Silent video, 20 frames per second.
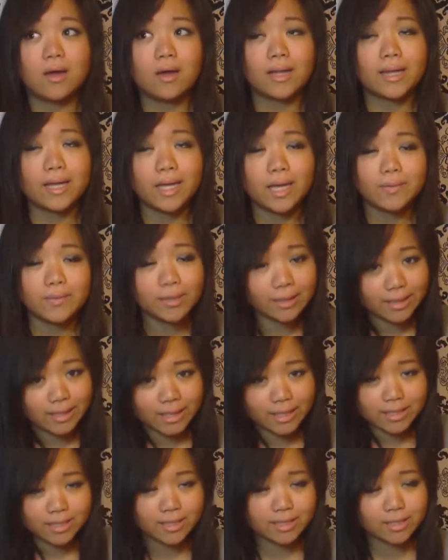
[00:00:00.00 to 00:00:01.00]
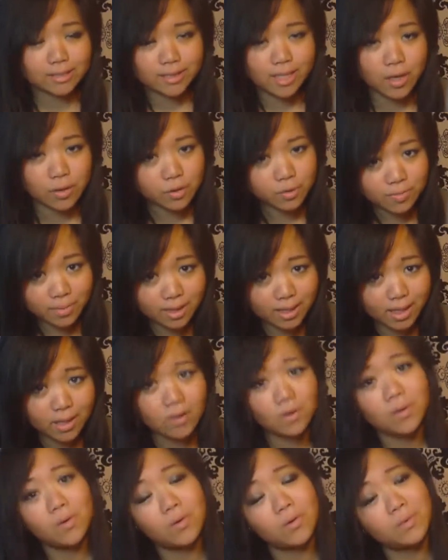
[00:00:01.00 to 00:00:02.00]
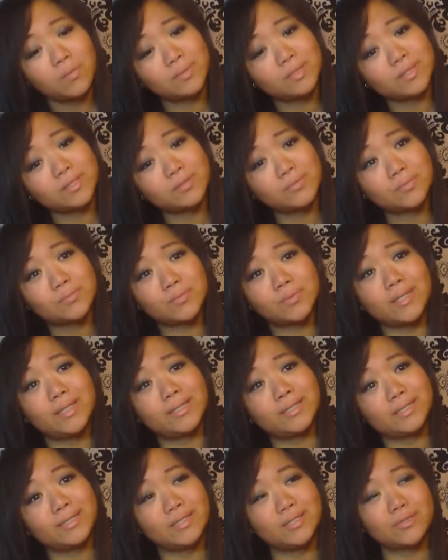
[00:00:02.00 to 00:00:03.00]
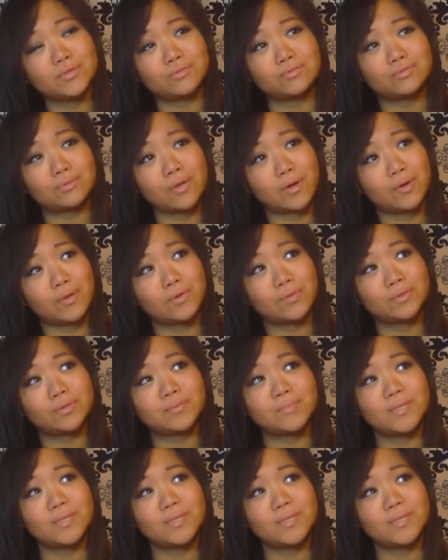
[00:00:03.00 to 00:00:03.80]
Like, come on, ladies, this is how you pee at home. It's really gross.